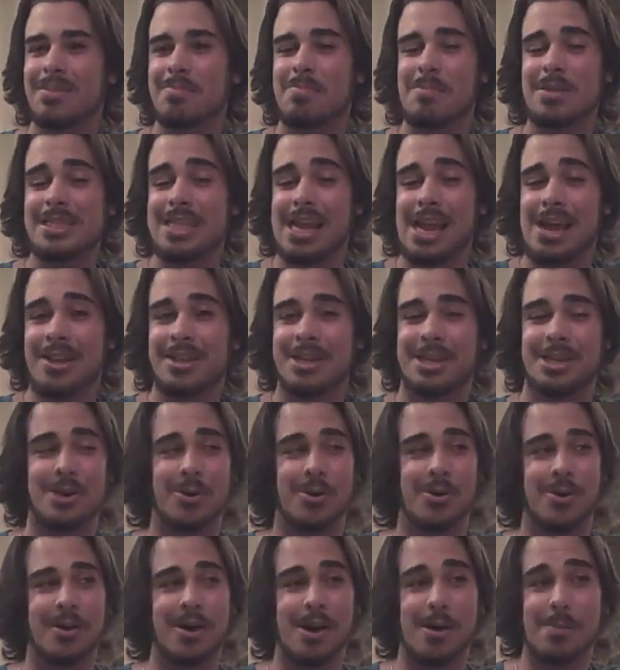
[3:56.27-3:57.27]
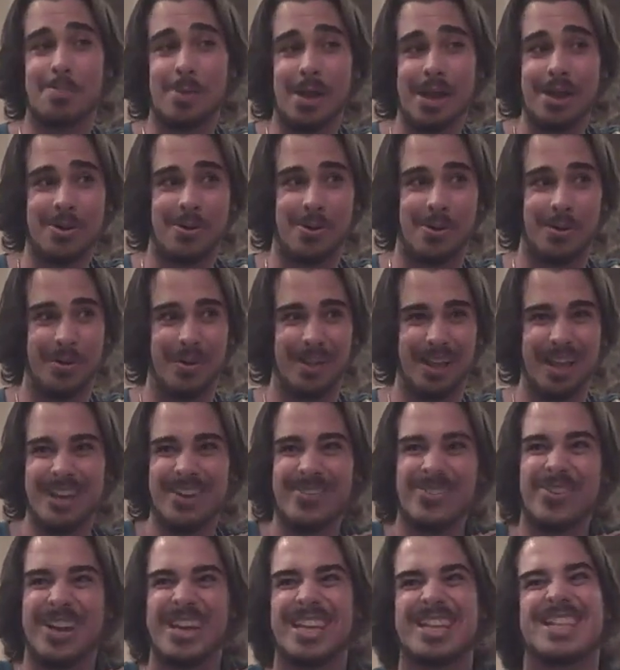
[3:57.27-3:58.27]
medallion or a butthole. And
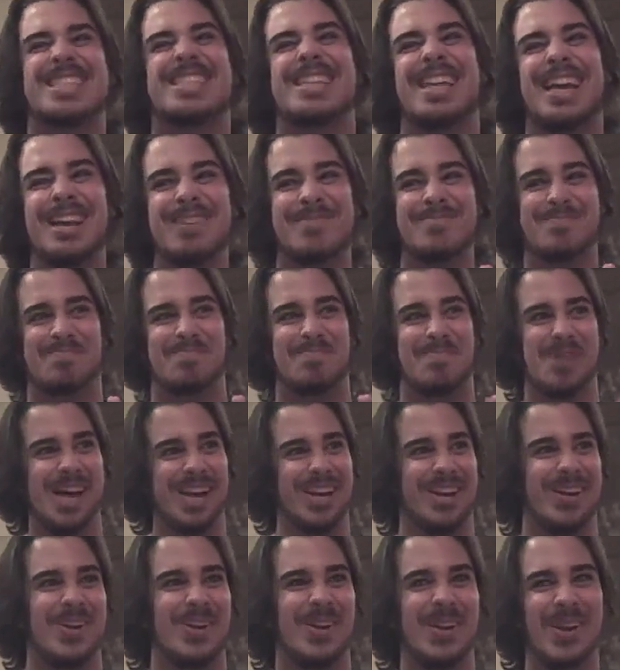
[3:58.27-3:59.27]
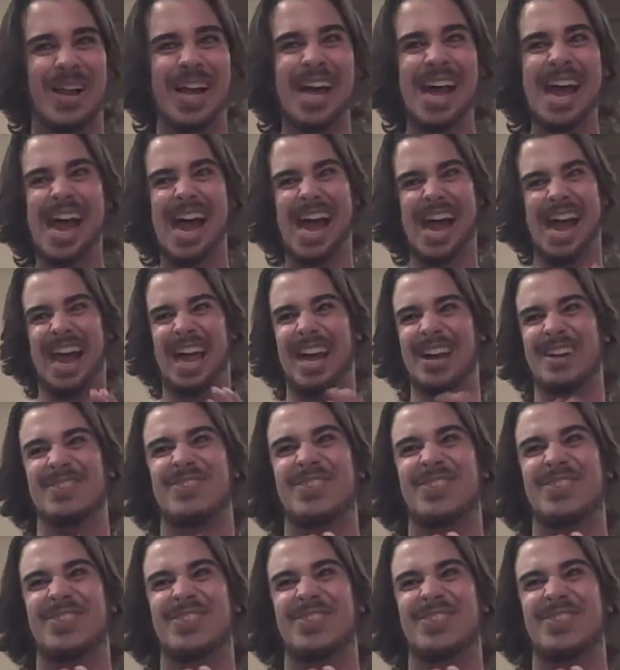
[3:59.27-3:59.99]
when he said butthole,